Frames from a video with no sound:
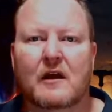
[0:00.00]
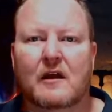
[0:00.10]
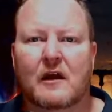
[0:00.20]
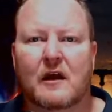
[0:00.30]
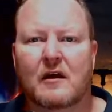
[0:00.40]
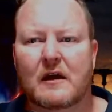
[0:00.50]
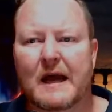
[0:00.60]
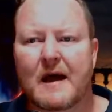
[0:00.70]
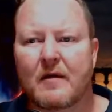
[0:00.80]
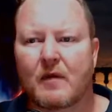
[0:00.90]
You know,
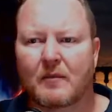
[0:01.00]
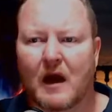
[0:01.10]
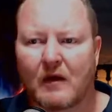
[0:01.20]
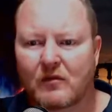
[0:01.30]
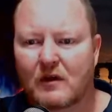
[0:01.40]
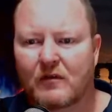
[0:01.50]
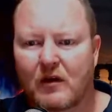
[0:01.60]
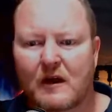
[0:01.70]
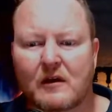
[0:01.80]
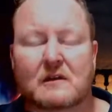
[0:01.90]
um, I mean, I've got a
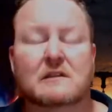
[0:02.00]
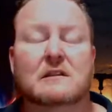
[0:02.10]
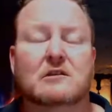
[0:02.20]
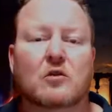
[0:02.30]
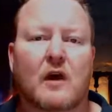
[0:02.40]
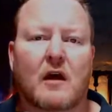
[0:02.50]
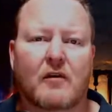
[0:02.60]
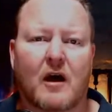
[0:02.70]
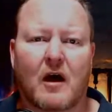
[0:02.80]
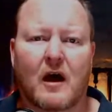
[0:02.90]
very interesting story of
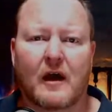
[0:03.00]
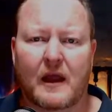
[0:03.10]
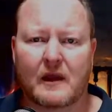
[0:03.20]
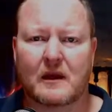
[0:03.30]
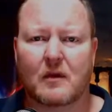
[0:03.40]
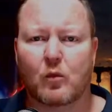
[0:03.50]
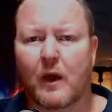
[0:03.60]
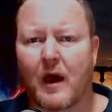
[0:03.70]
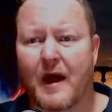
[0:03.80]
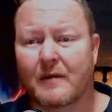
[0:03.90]
how I ended up
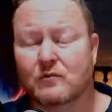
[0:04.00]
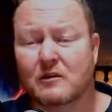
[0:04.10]
where I am